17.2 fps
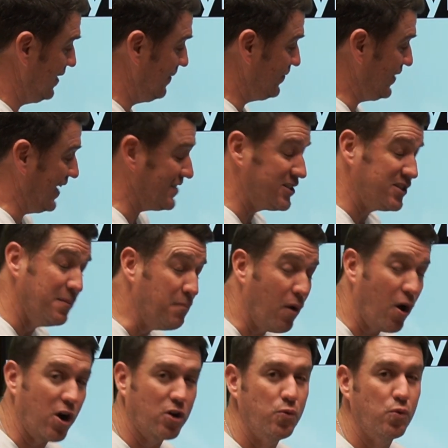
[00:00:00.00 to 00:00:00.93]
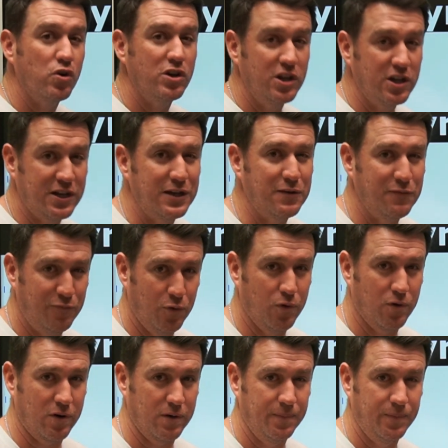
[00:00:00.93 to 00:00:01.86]
That's the mark we're looking
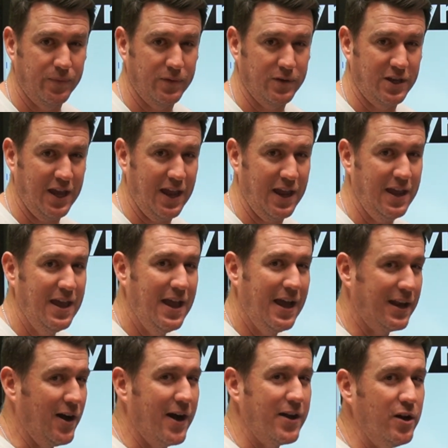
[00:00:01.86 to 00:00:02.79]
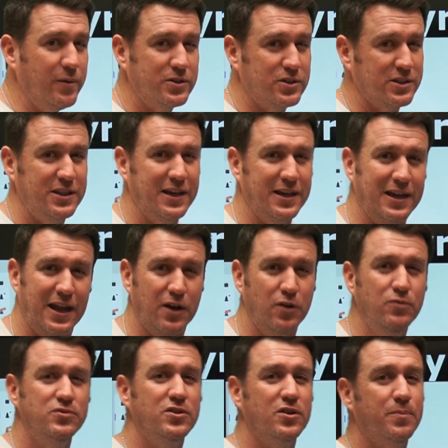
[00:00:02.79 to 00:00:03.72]
for. Okay, and I know what you're thinking, like
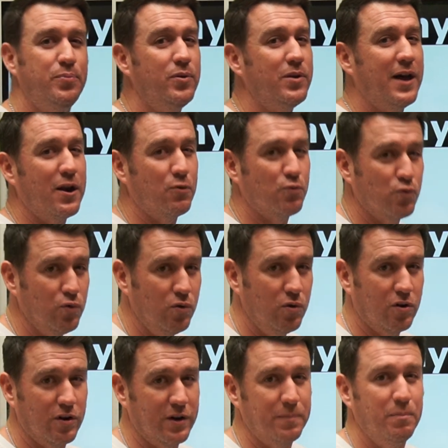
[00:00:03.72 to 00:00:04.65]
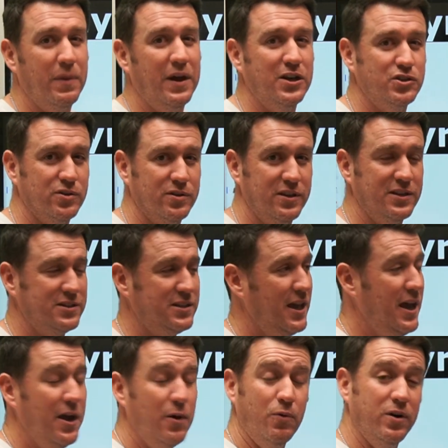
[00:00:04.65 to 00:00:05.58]
who's going to pull out a ruler and measure this?
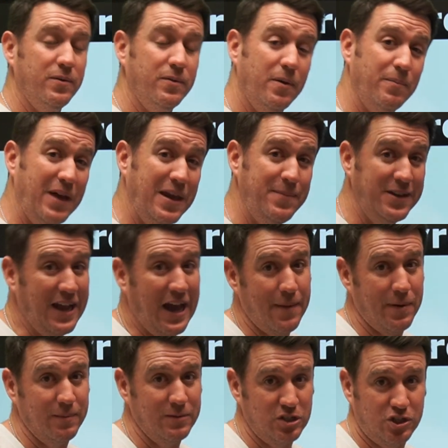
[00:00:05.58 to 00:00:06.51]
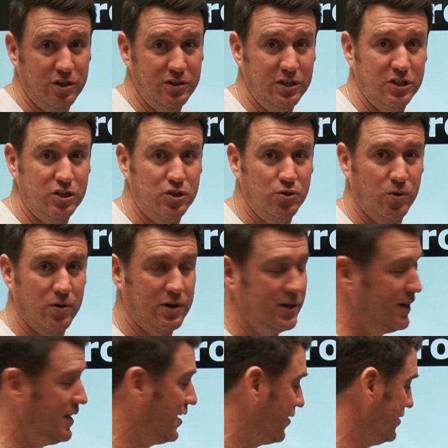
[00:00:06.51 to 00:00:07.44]
Well, maybe not, but I'm going to show you a
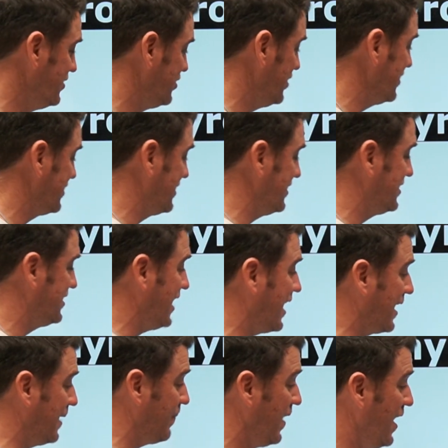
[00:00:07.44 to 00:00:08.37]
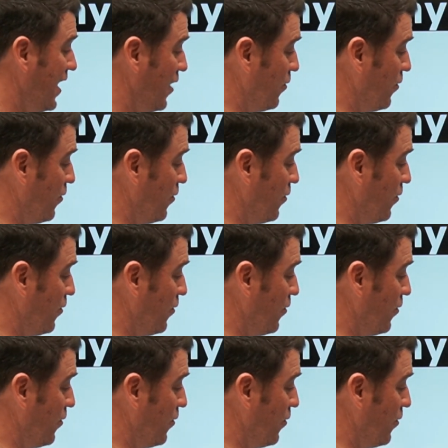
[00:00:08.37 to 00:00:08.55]
shortcut here in just a second.